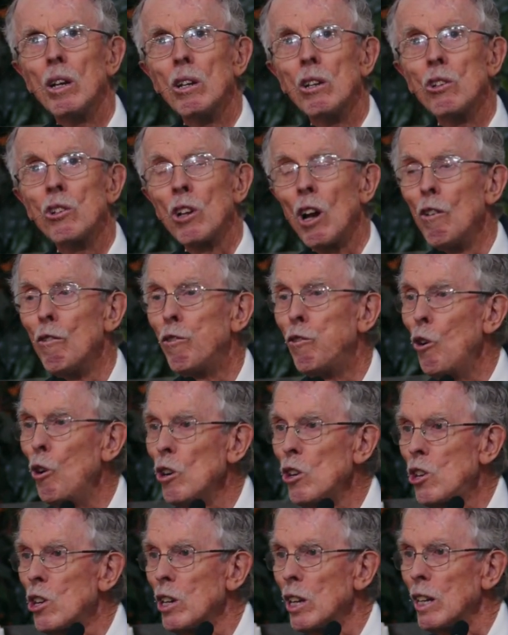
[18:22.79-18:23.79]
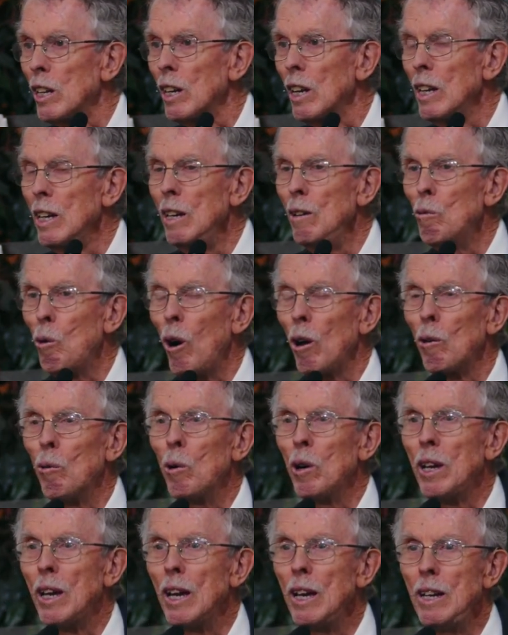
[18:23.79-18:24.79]
So, fortunately, what
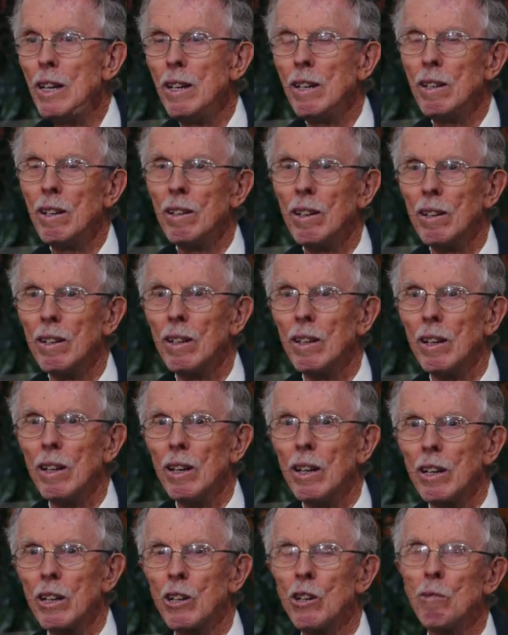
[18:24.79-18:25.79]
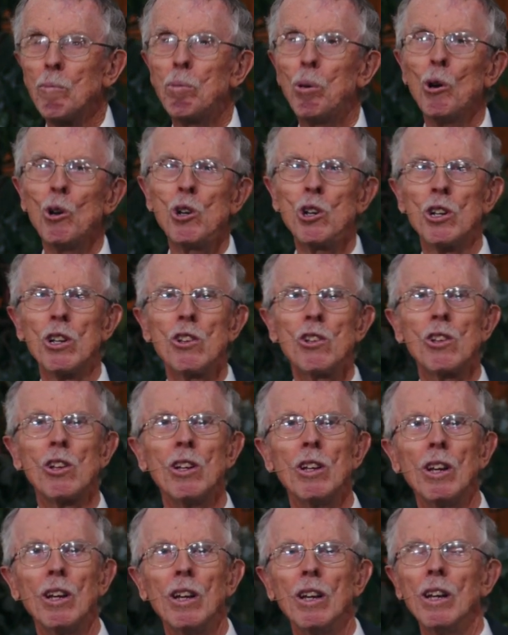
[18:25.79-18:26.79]
we eat can push us
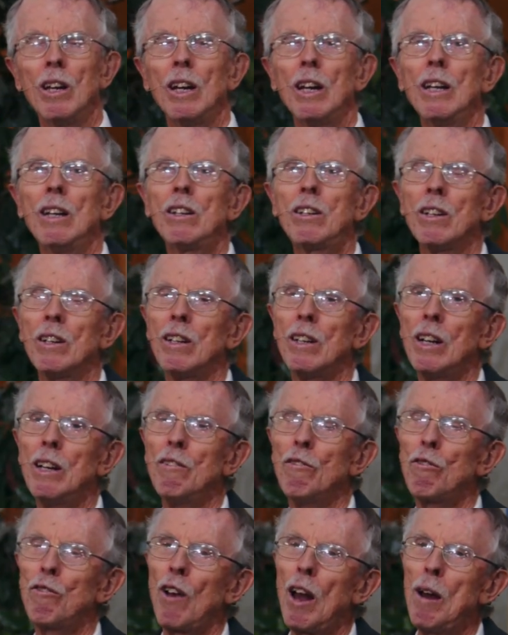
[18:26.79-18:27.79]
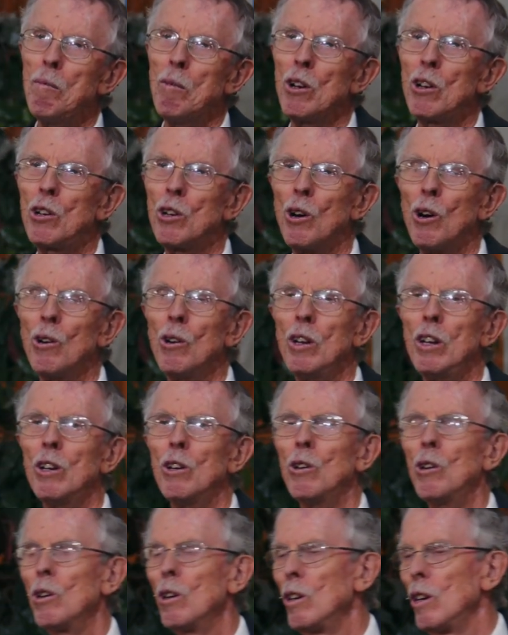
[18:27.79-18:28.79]
into inflammatory
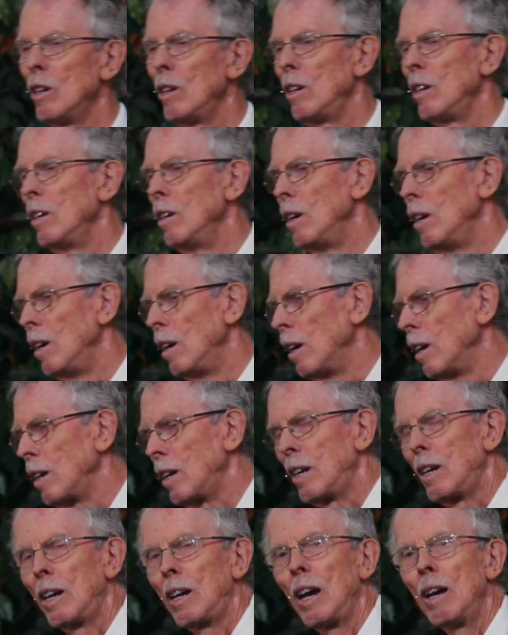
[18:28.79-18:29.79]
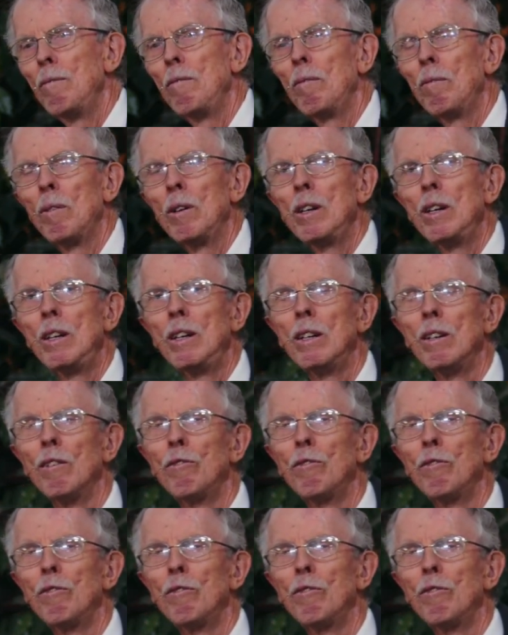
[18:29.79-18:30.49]
or can be